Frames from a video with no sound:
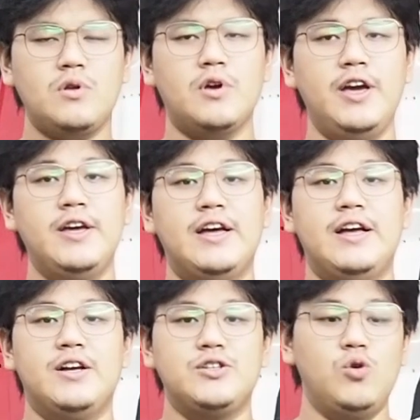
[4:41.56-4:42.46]
Okay,
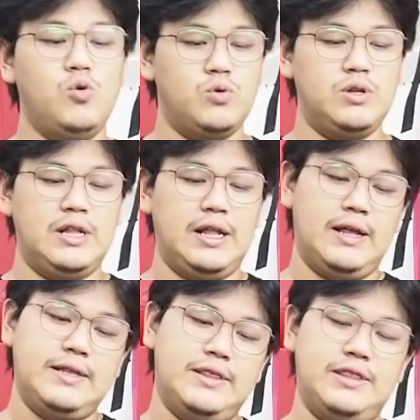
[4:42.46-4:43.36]
so
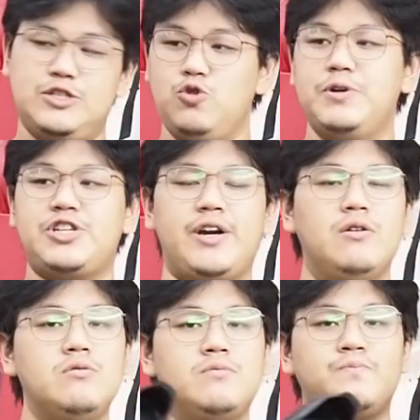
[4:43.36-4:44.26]
the super
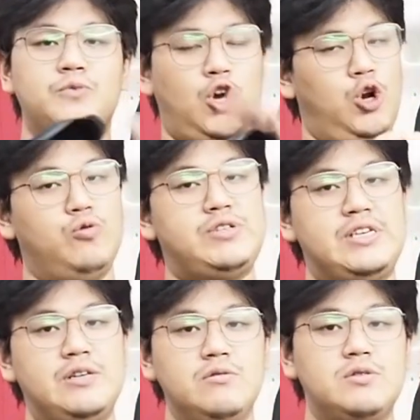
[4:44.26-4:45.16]
channel, closed
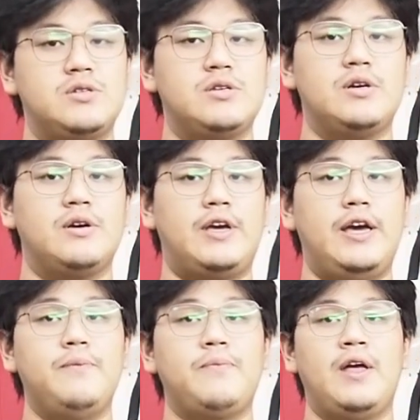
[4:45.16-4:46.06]
heels, okay,